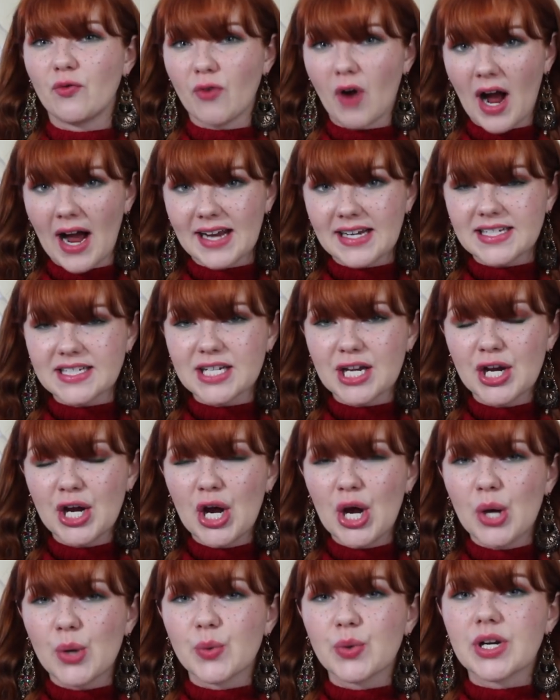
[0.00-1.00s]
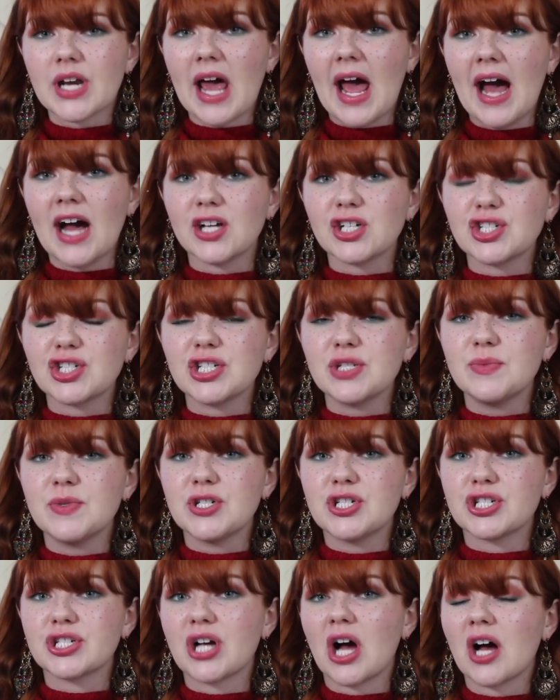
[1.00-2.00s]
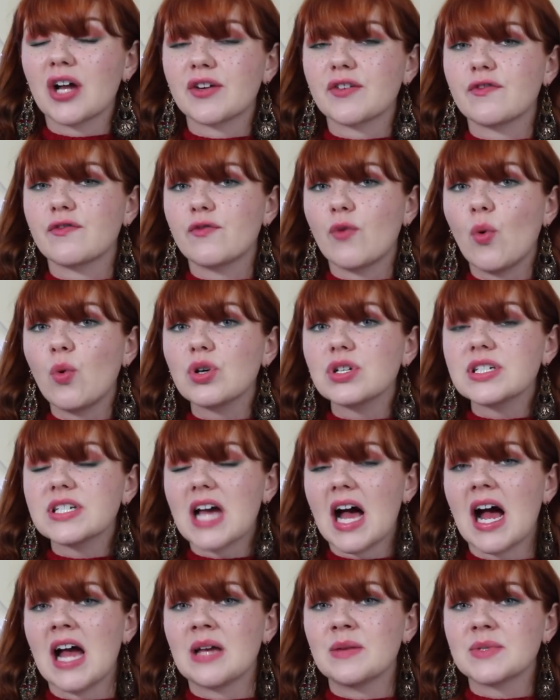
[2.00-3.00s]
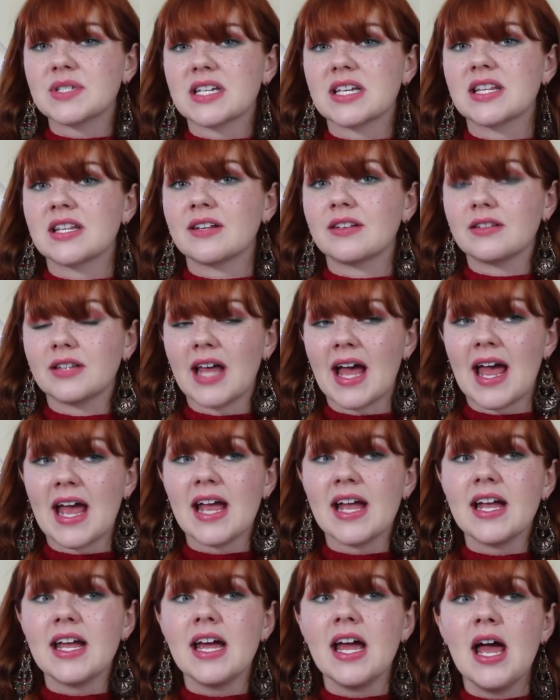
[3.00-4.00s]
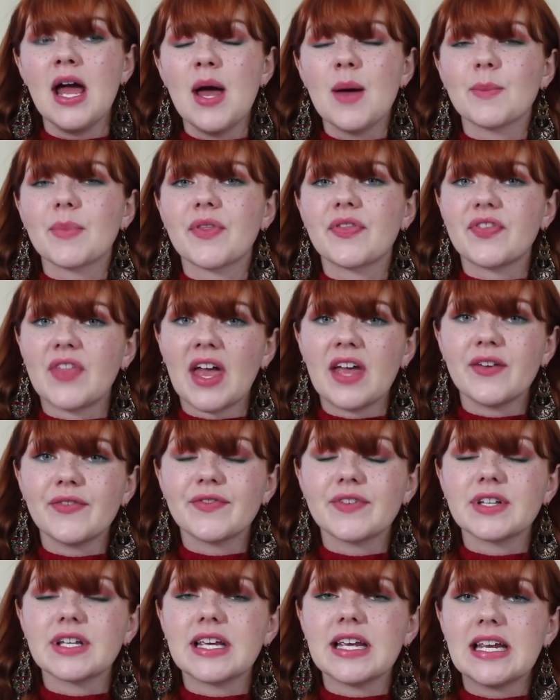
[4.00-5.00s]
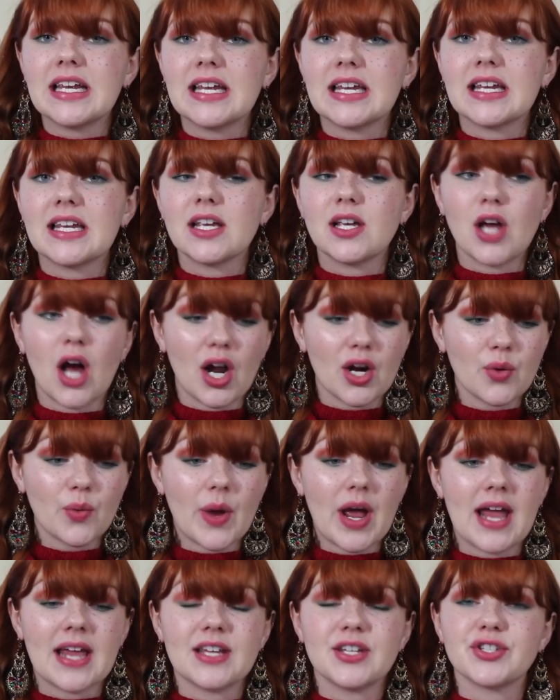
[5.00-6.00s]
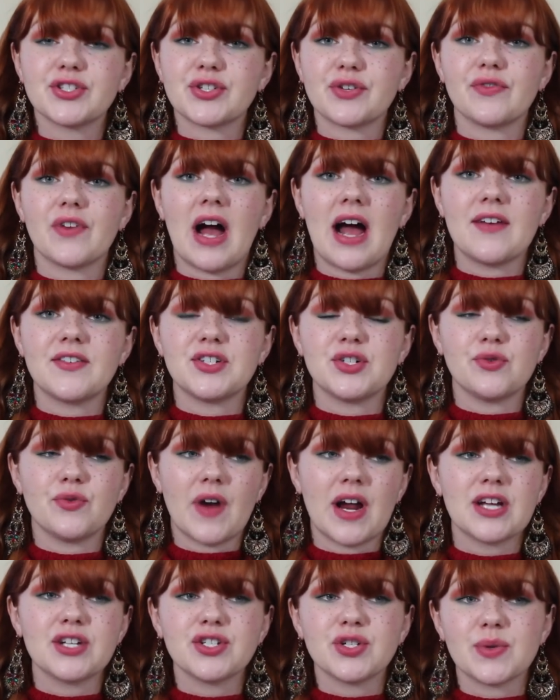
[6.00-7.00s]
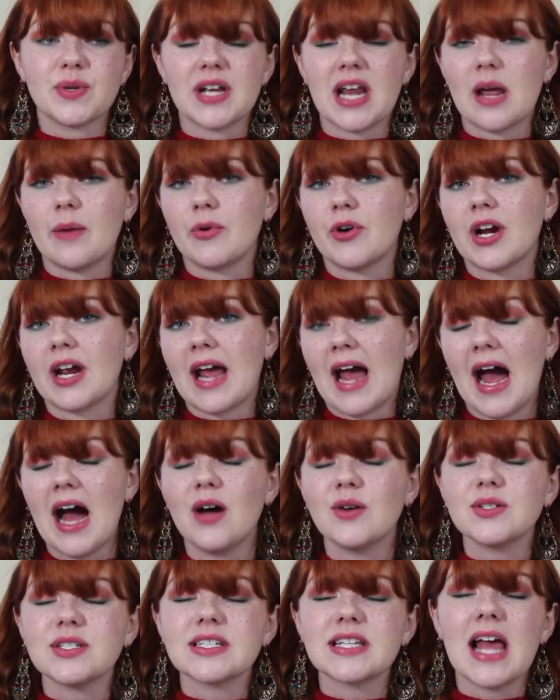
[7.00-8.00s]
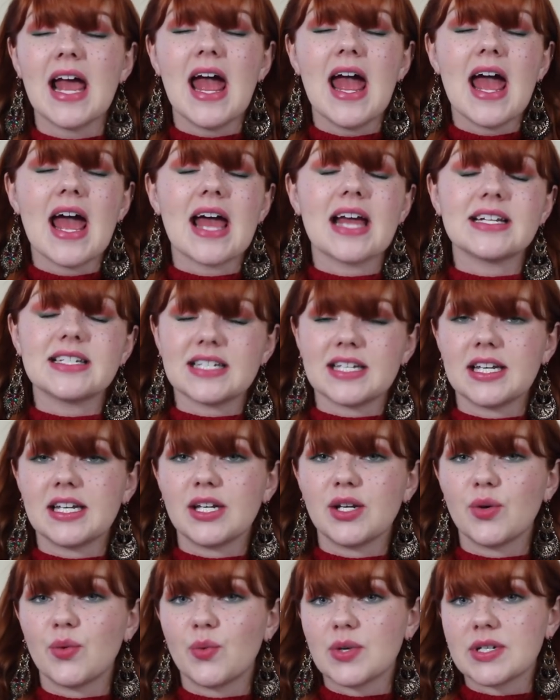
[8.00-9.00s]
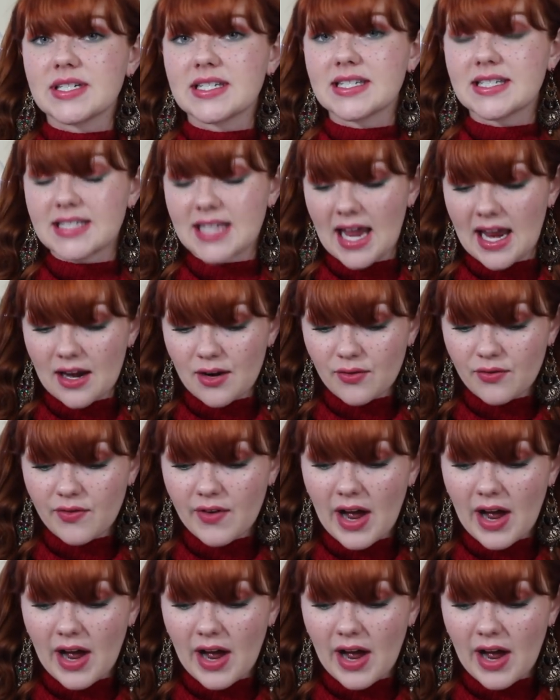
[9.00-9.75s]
Wright would actually be shot 4 times in the leg, but thankfully he got away, he survived, he ran to a neighboring house, and he was safe.